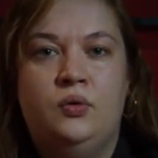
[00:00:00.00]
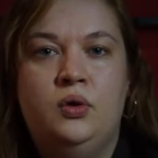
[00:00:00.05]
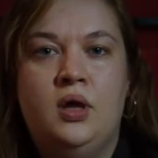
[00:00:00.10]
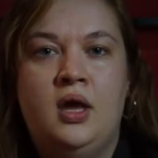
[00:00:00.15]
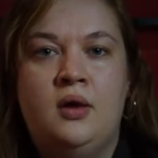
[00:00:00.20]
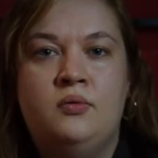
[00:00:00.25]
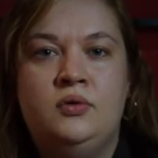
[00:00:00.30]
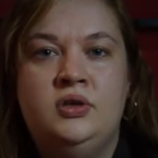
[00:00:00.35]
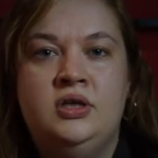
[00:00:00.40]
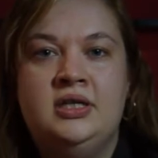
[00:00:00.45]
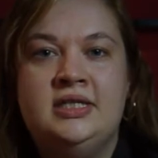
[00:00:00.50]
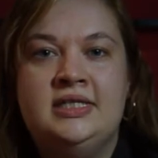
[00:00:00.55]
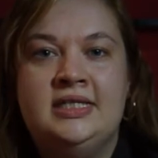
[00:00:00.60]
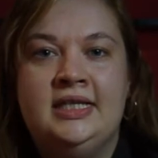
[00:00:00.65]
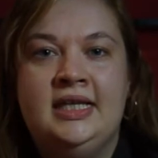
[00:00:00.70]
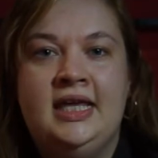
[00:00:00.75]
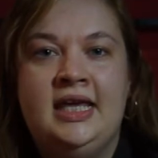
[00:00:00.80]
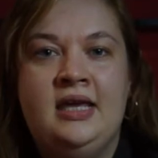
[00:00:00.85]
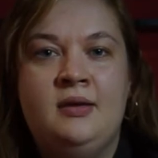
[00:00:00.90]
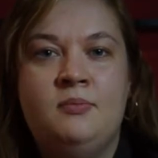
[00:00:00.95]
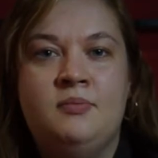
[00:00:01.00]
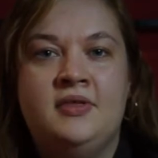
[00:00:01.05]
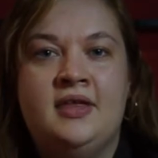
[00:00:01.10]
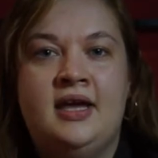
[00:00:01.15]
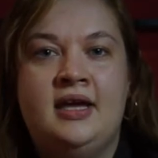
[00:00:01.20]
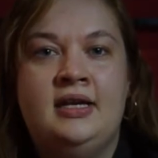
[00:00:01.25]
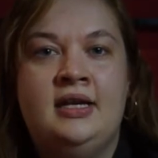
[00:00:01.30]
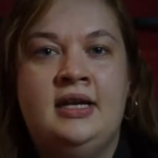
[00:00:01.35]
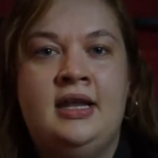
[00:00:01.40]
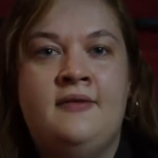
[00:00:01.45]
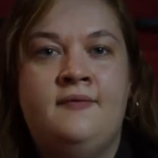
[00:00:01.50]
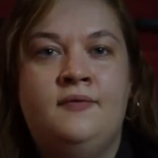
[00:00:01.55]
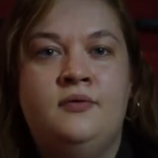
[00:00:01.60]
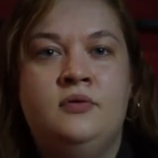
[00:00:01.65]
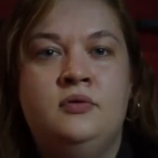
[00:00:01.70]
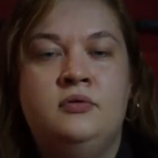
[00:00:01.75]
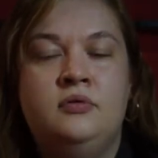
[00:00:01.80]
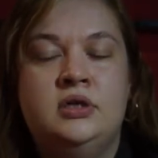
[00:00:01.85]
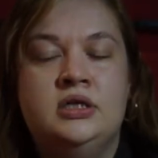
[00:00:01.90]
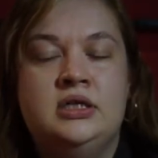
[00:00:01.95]
I want you to keep that
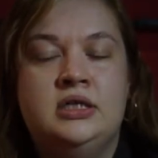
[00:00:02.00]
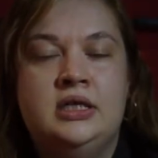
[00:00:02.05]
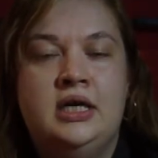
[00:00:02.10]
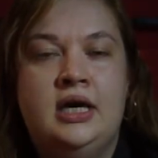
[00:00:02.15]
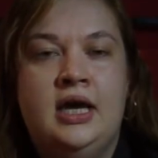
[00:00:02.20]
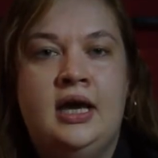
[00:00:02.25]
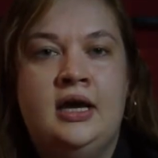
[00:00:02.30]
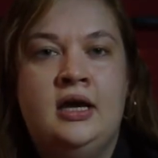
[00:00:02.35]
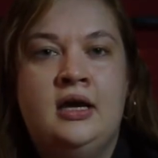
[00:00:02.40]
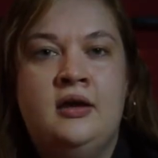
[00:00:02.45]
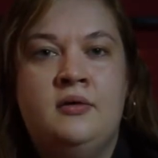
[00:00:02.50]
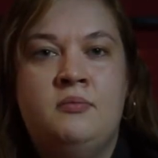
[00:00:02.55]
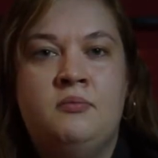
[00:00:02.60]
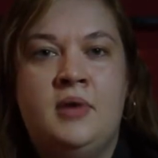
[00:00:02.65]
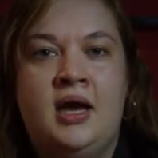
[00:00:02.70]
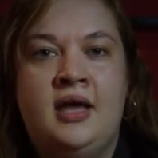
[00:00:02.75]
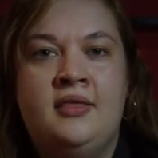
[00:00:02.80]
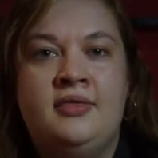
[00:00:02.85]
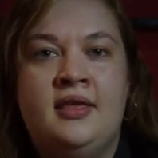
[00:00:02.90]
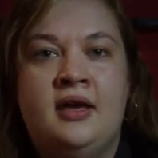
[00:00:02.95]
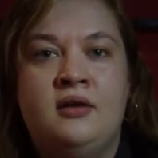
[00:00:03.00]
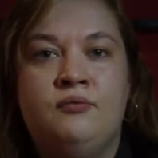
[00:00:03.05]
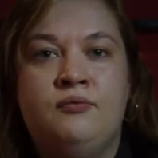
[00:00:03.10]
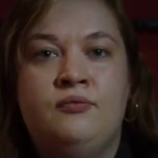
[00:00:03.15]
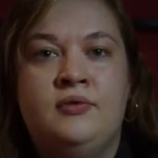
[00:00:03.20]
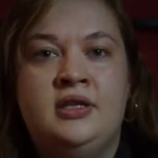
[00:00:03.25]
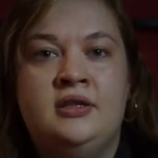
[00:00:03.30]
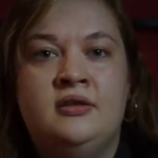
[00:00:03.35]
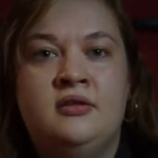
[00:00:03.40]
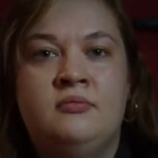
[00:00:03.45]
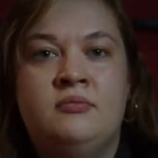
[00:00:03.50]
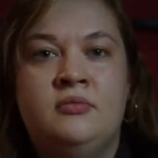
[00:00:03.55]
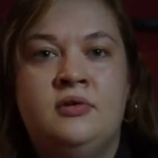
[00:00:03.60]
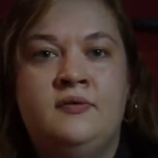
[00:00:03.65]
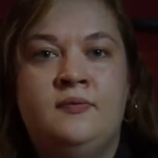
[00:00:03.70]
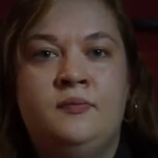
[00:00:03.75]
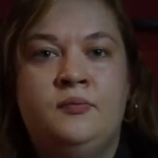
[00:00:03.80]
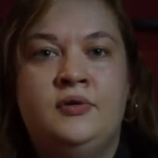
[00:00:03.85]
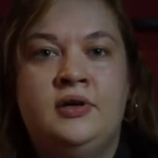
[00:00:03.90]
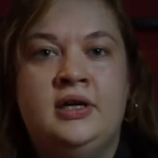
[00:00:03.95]
level and that rhythm
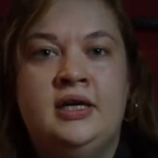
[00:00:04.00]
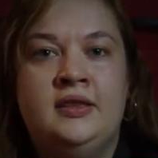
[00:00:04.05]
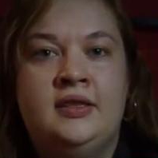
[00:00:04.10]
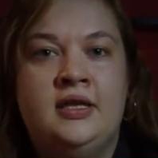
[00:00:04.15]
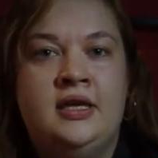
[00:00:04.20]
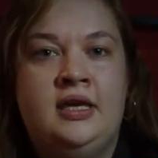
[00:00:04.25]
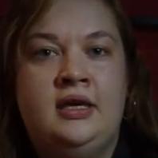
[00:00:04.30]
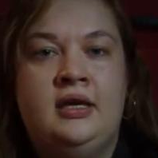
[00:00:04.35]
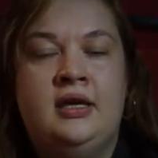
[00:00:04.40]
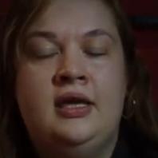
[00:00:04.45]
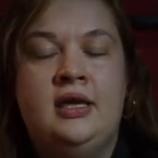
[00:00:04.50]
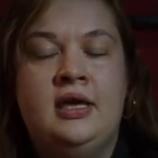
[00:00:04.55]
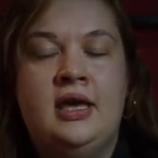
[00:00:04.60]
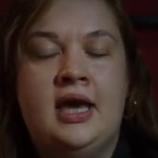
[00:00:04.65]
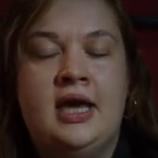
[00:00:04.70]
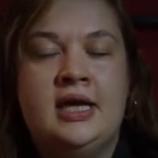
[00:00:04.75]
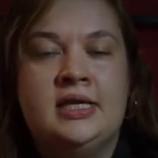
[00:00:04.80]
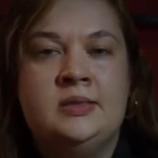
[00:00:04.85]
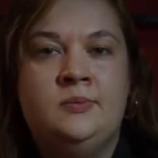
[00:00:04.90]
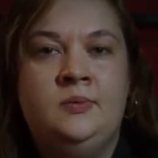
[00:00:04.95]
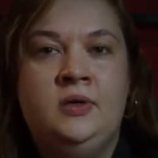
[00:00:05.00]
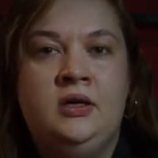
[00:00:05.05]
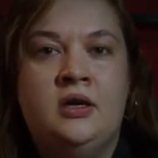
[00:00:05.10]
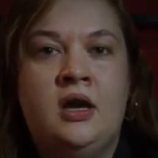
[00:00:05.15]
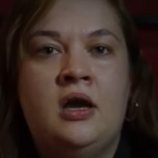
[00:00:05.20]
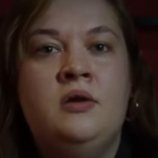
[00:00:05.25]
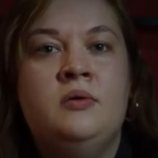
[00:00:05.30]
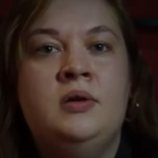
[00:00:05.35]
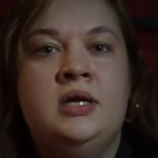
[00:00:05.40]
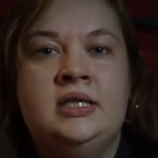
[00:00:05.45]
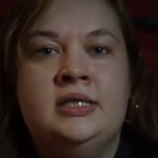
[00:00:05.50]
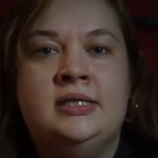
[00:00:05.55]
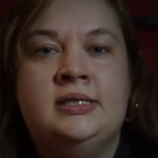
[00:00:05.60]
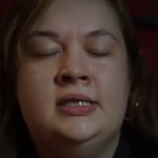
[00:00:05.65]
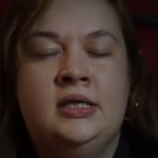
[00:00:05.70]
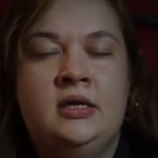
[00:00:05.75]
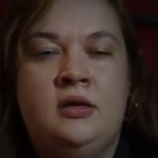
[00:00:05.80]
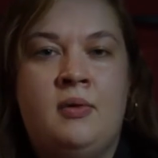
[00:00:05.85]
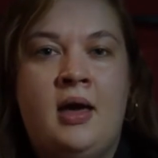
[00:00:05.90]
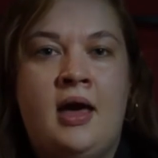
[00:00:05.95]
of breathing as we go
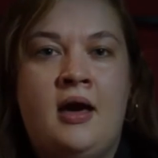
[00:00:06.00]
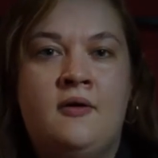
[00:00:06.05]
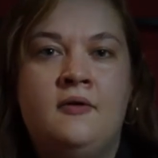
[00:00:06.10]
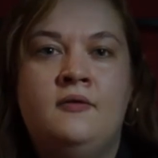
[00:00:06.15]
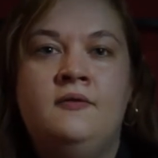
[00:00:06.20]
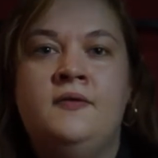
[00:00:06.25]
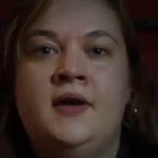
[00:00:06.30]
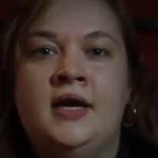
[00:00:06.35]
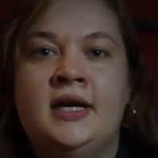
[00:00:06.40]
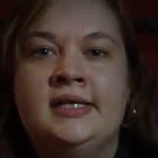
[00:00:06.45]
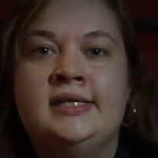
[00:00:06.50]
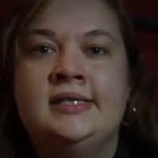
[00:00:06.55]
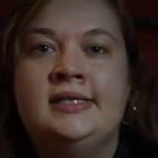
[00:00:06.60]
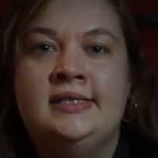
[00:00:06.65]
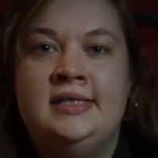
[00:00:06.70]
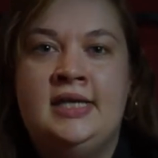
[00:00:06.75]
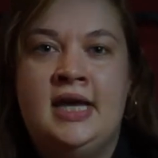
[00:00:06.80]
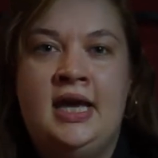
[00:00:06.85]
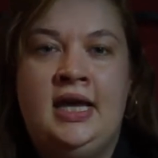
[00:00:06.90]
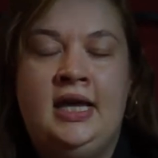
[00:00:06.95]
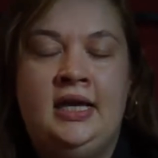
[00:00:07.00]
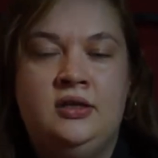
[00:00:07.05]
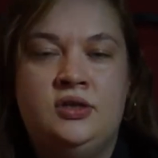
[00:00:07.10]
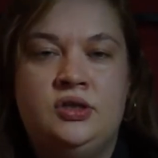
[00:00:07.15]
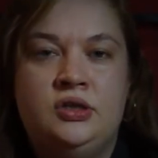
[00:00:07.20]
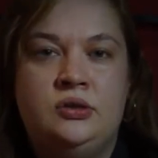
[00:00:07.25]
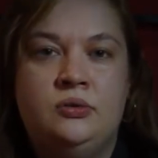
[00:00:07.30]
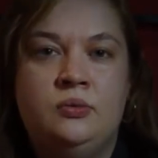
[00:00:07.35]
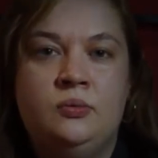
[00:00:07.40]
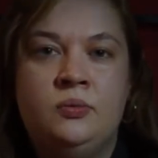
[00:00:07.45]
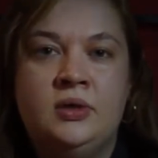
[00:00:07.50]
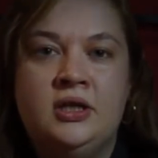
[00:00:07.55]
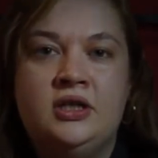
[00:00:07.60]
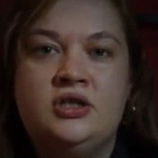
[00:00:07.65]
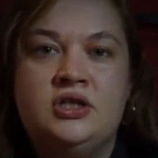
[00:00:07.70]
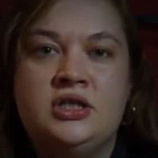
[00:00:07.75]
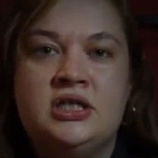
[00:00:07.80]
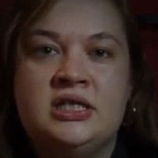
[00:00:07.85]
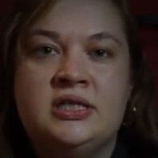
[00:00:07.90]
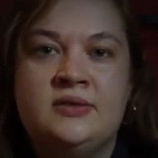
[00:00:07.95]
into our first stage,
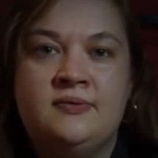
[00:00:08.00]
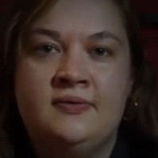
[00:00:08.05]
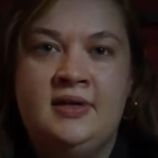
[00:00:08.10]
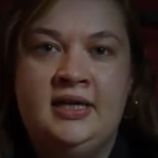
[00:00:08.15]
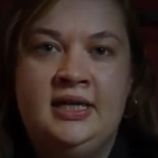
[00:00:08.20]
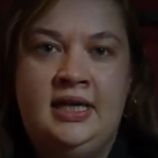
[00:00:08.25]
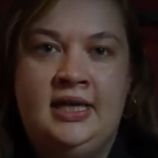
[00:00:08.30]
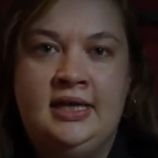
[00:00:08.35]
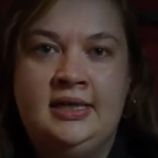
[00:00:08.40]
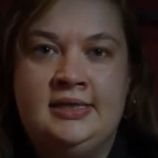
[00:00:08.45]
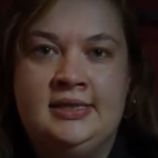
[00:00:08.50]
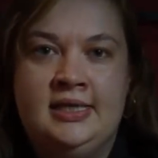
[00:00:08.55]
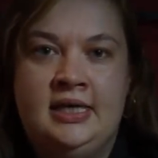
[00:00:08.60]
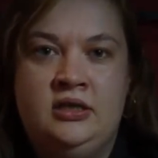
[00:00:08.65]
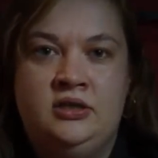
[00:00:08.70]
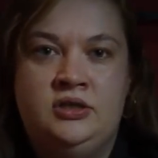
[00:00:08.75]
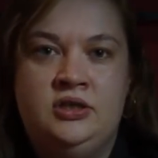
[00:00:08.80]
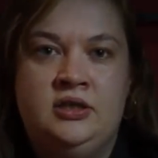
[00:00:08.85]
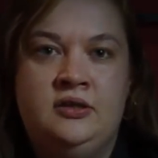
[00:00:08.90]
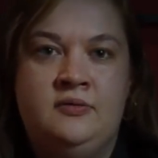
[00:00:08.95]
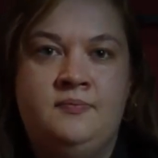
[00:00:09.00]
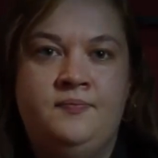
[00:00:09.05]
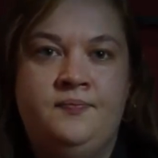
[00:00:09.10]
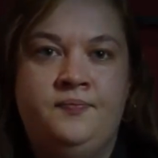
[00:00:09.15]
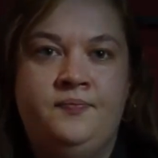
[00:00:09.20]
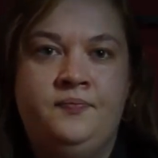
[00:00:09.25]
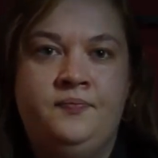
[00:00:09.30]
which is relaxation.